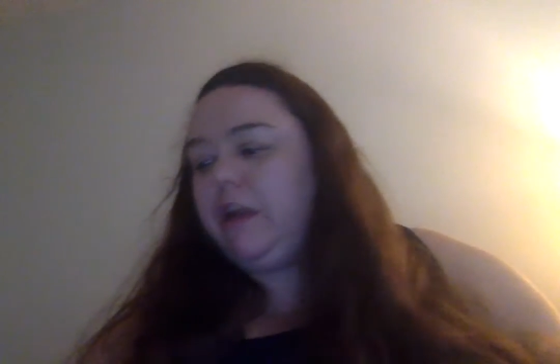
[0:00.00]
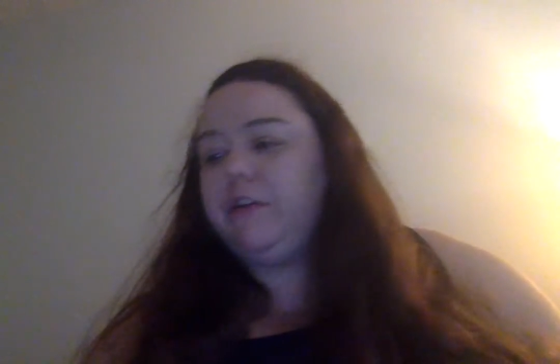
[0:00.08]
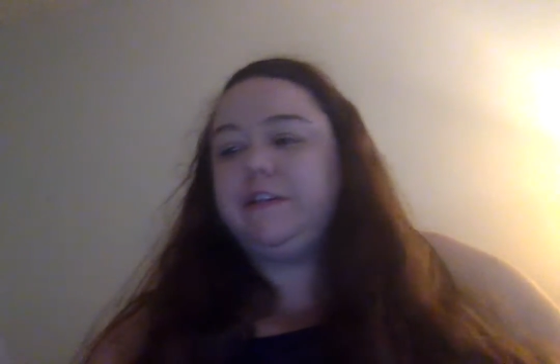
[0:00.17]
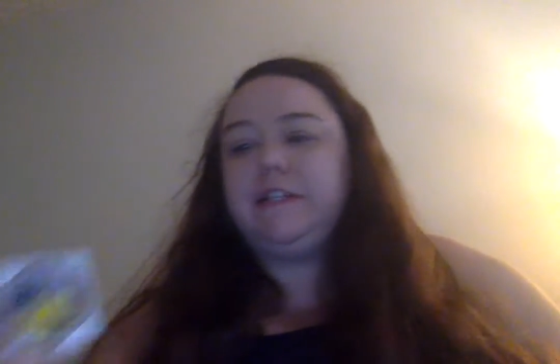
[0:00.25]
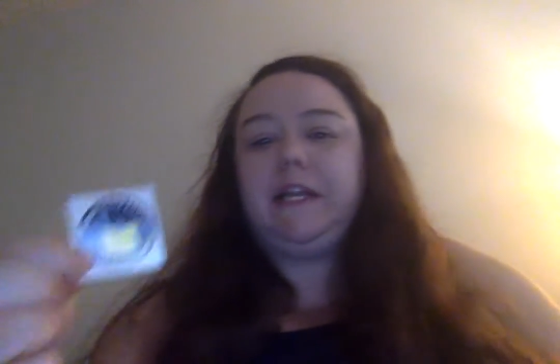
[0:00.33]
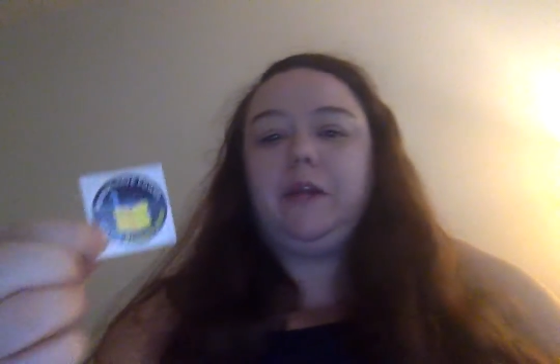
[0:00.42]

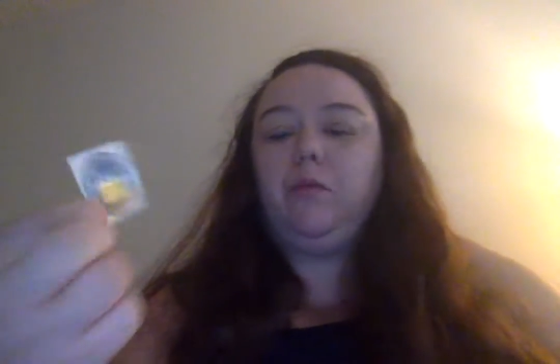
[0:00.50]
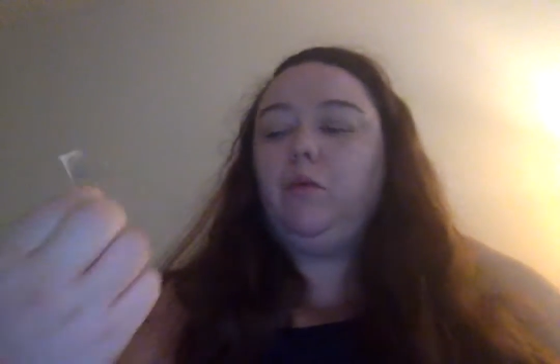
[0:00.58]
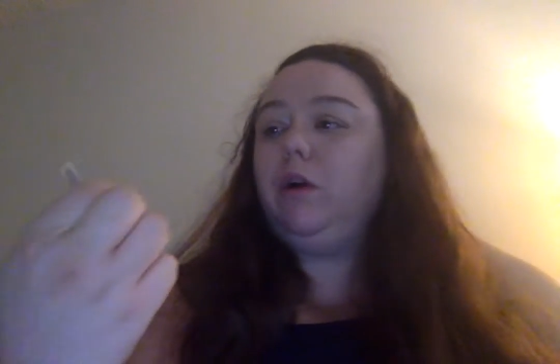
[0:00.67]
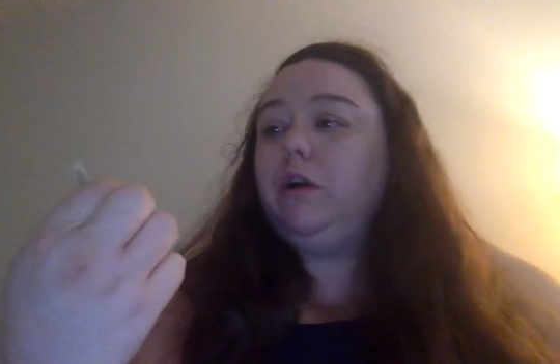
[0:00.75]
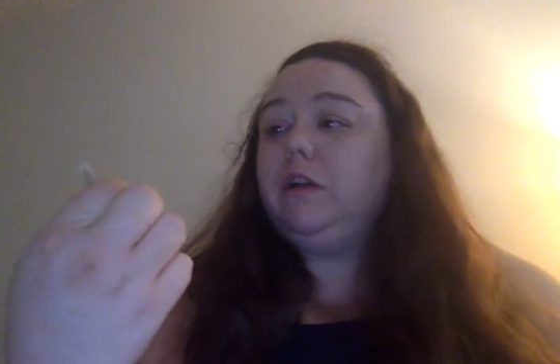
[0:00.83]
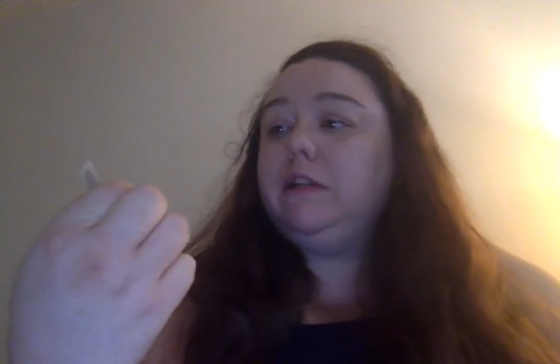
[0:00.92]
Here's the
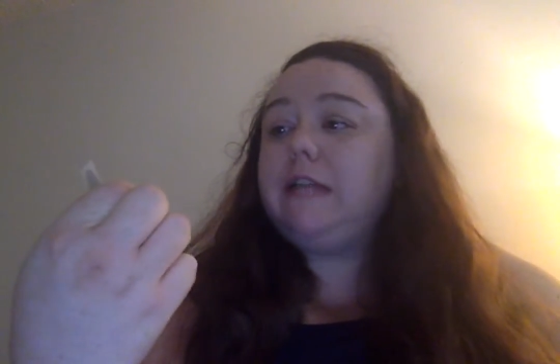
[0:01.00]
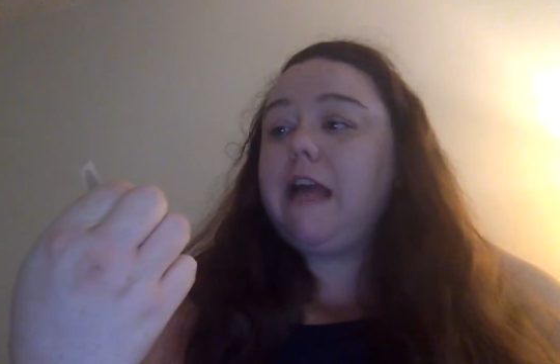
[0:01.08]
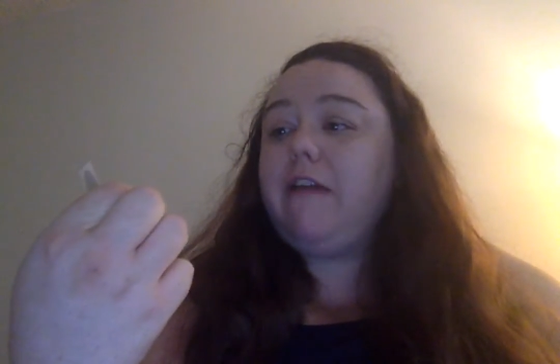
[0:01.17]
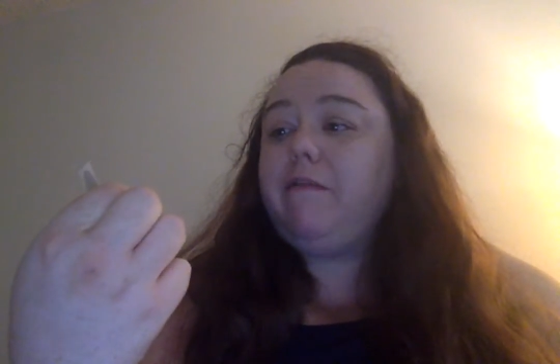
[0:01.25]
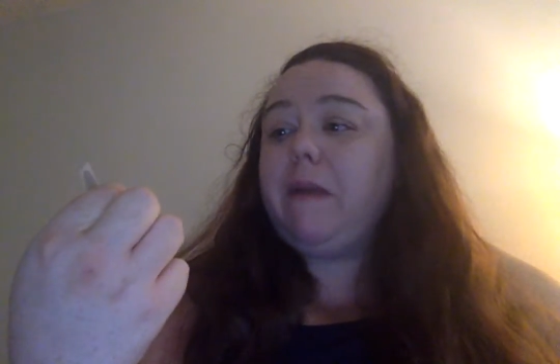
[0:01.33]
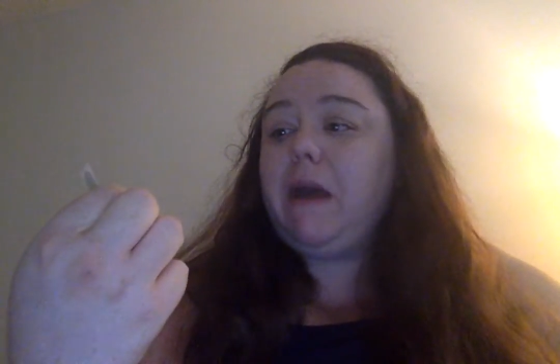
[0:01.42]
Words
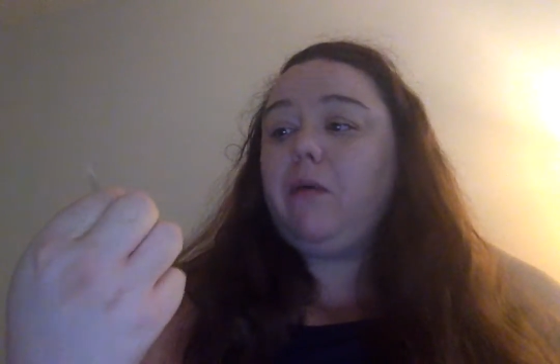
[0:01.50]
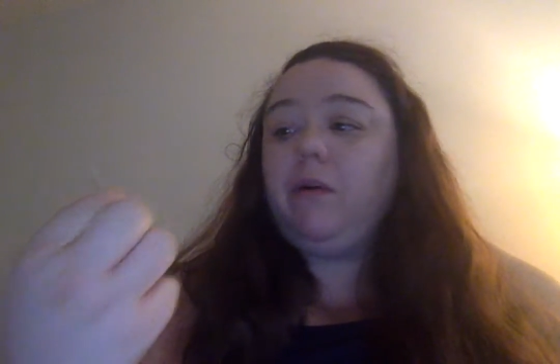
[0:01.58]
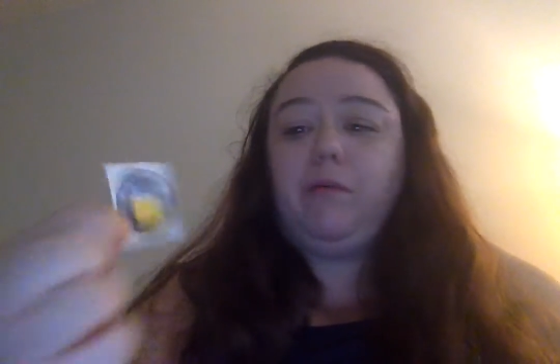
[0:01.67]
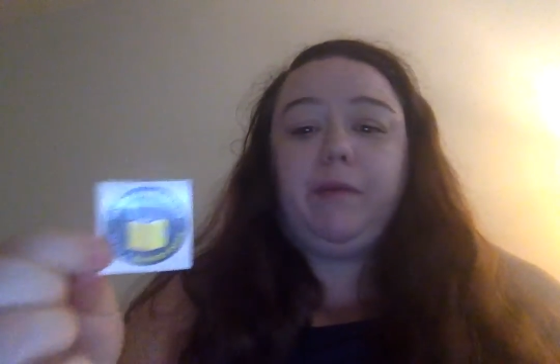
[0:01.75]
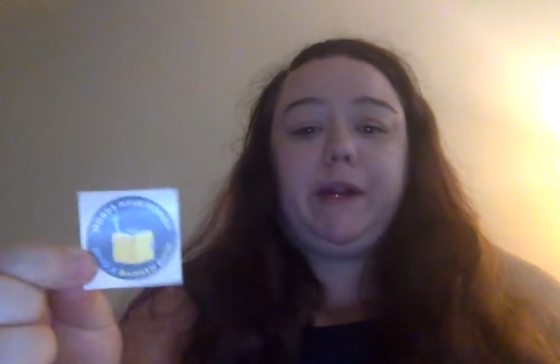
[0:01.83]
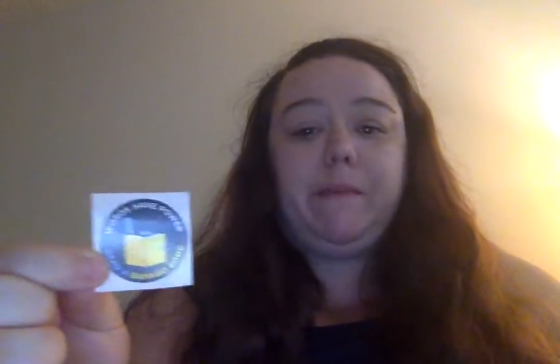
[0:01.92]
Have
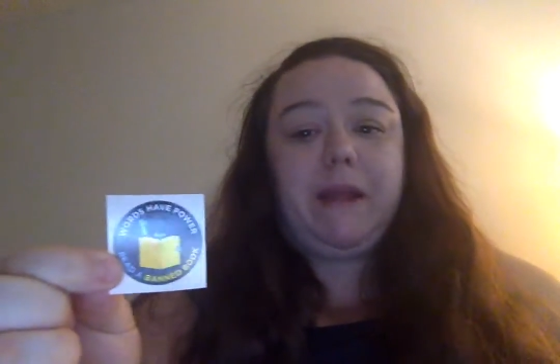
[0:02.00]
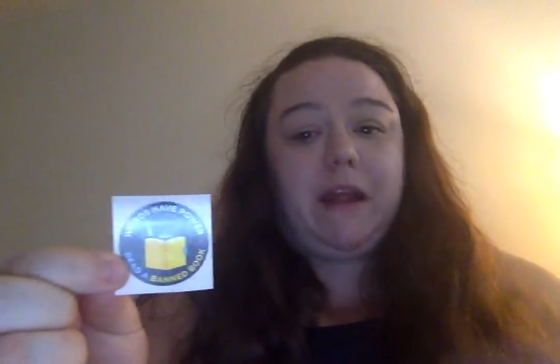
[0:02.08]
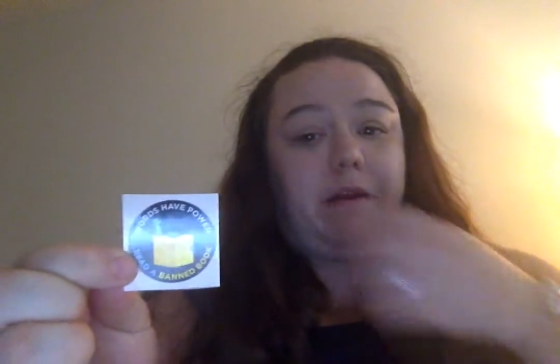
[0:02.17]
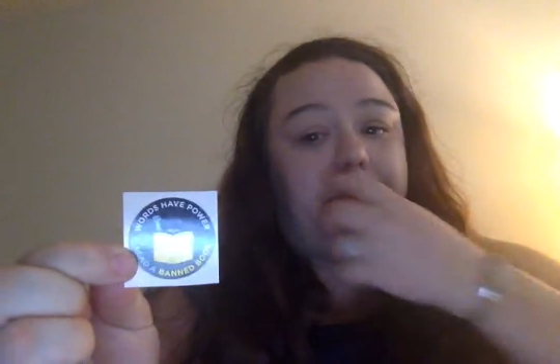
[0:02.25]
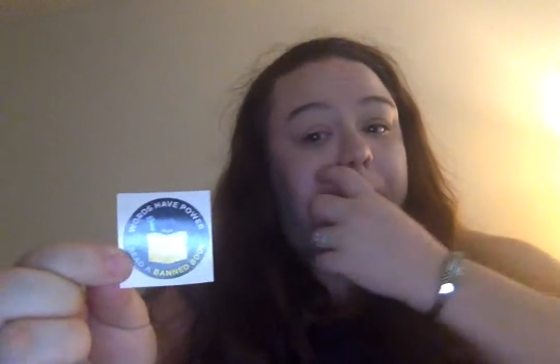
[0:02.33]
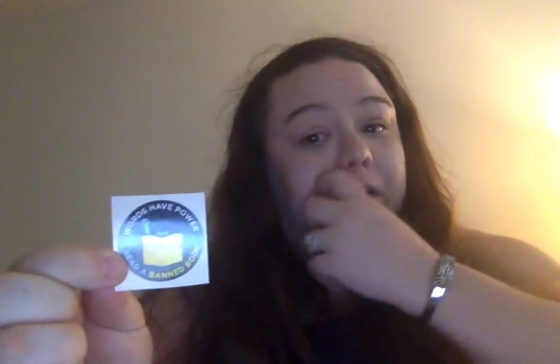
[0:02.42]
Power Read a
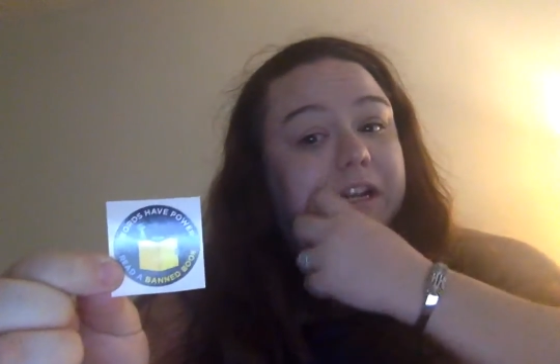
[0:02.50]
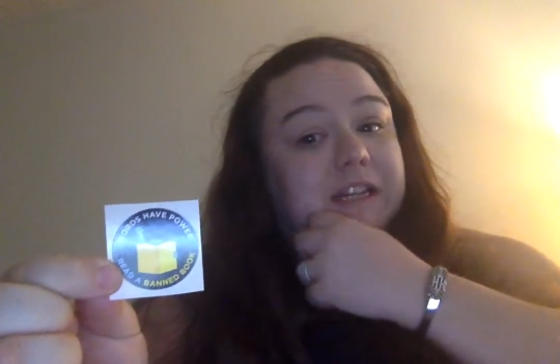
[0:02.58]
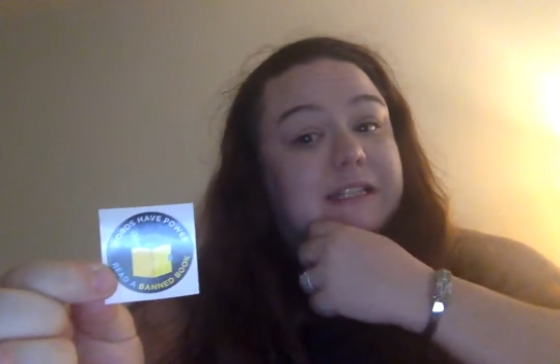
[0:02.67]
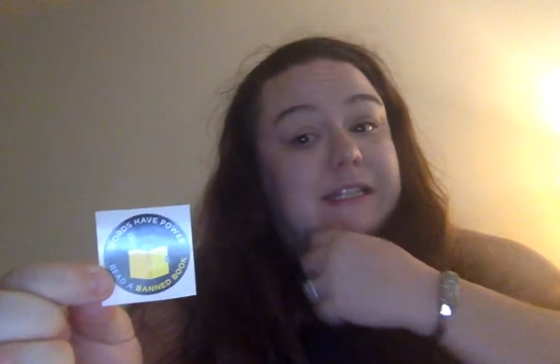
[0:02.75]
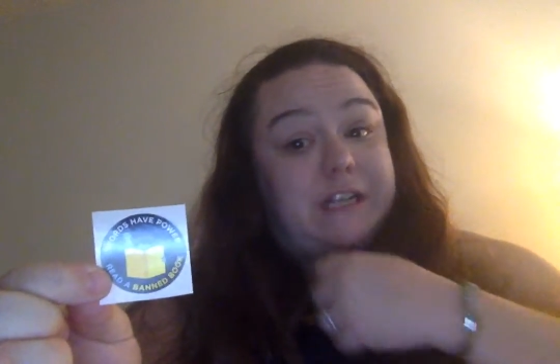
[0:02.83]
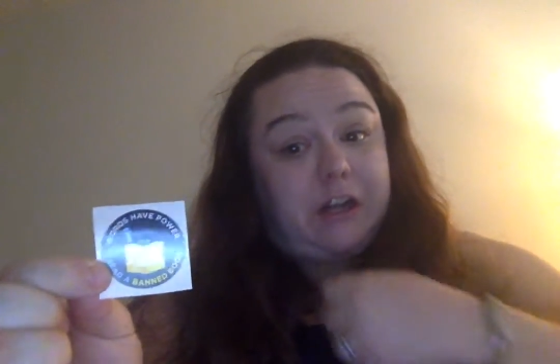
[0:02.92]
Banned book
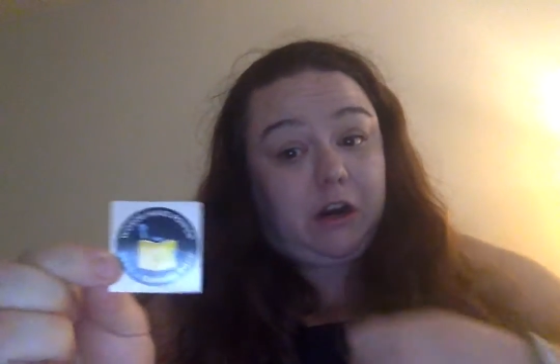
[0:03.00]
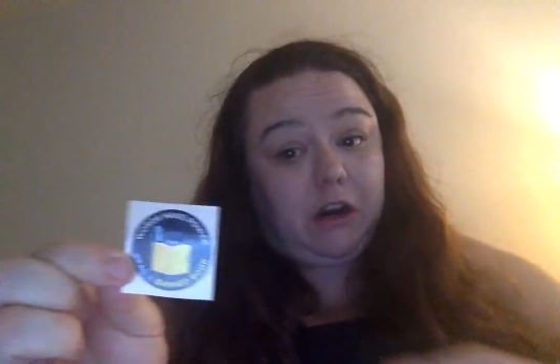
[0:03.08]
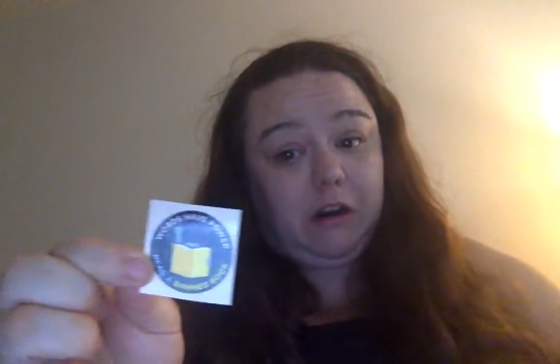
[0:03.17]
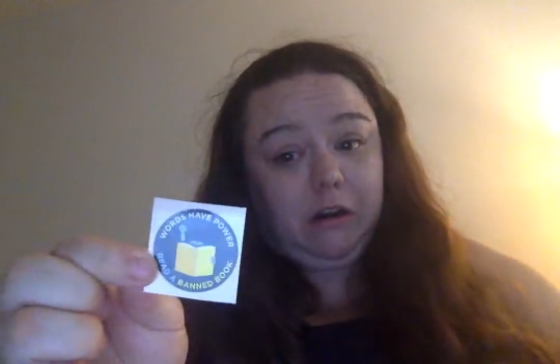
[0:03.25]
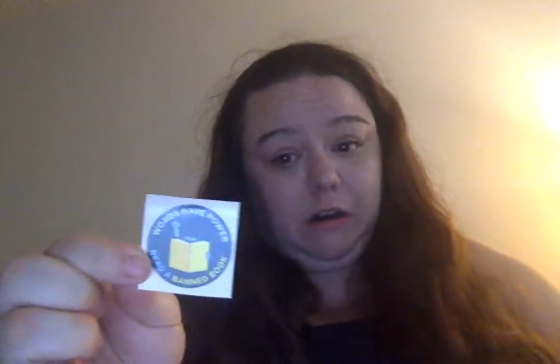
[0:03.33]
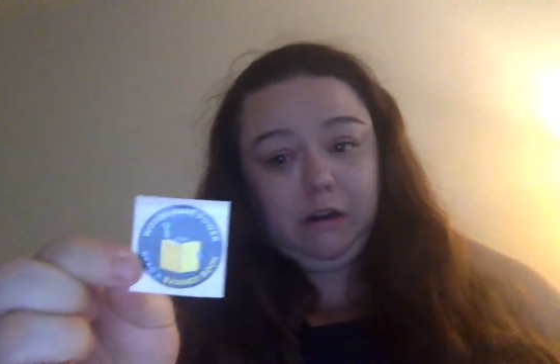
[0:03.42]

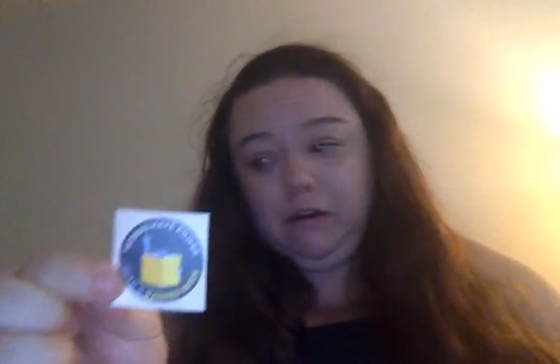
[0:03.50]
sticker.